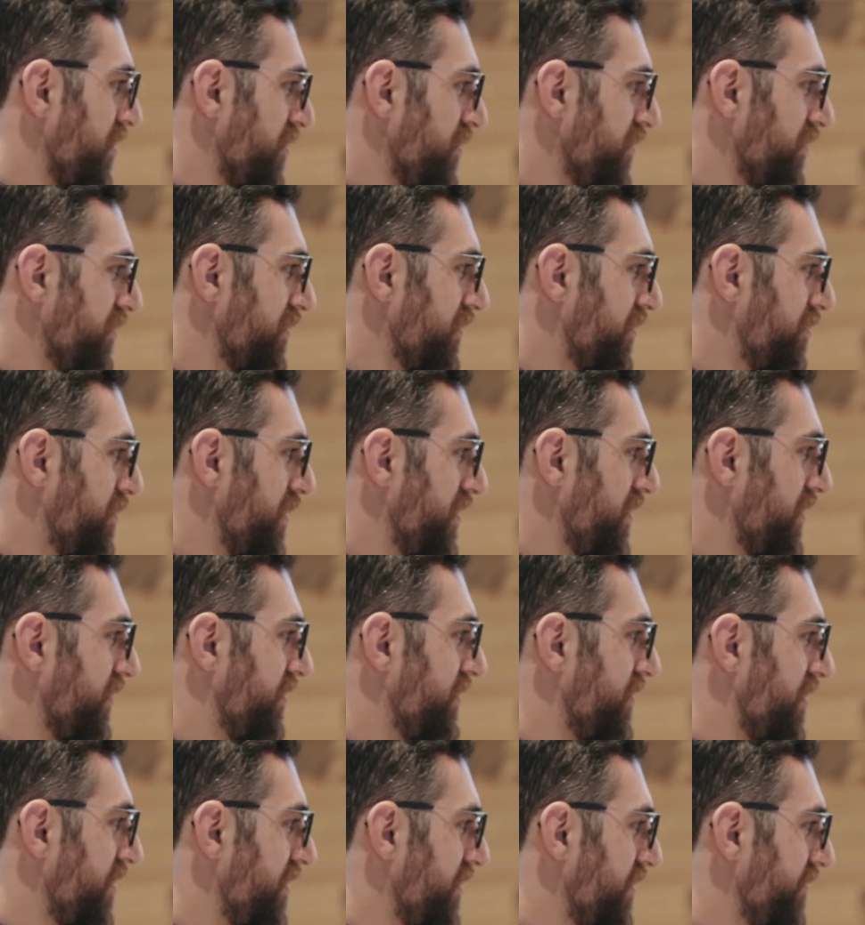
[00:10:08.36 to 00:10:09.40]
user experience
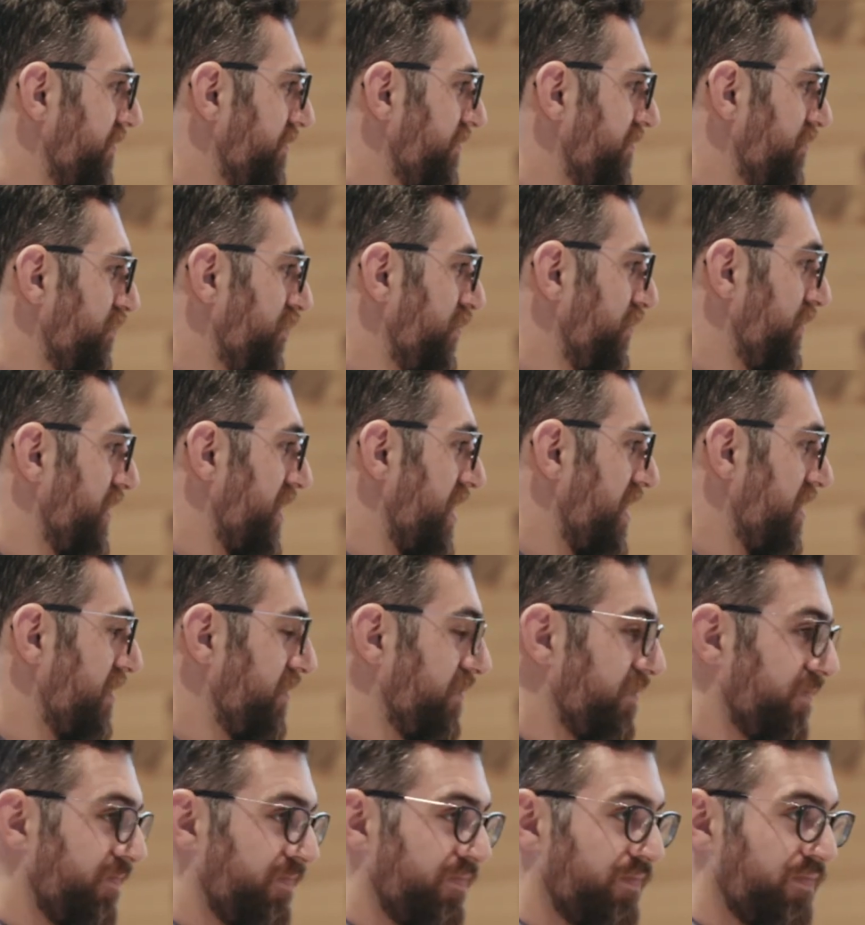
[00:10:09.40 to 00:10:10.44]
done. We've got
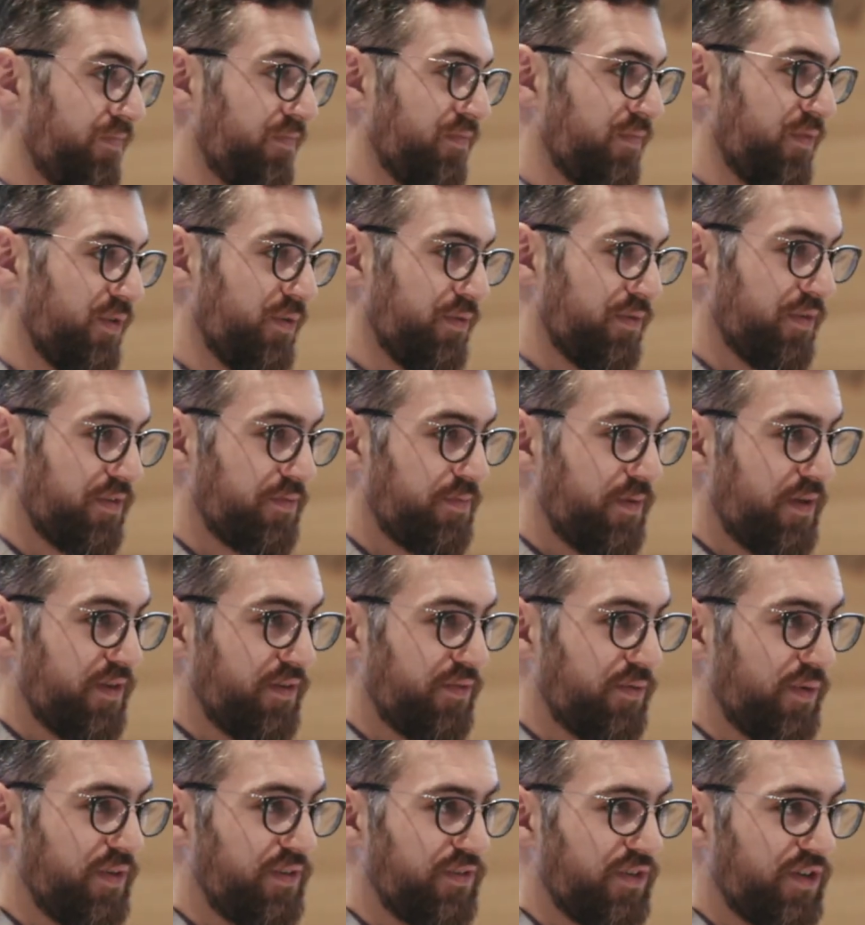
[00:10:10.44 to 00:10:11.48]
user
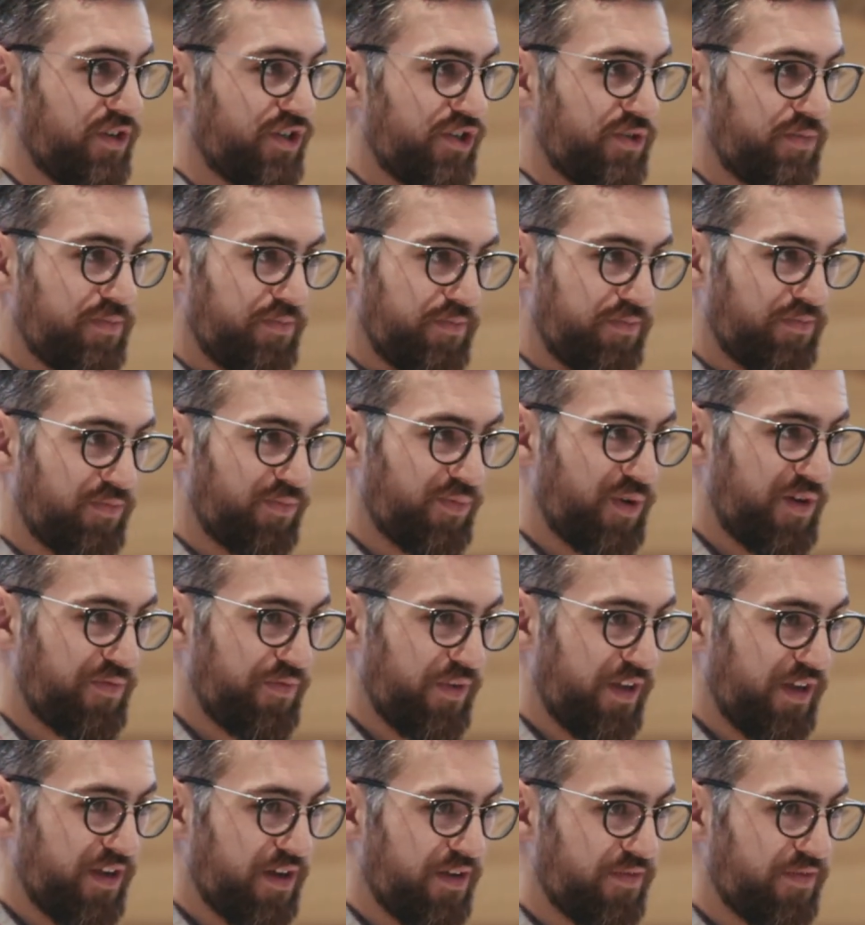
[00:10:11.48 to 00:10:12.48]
experience research roughly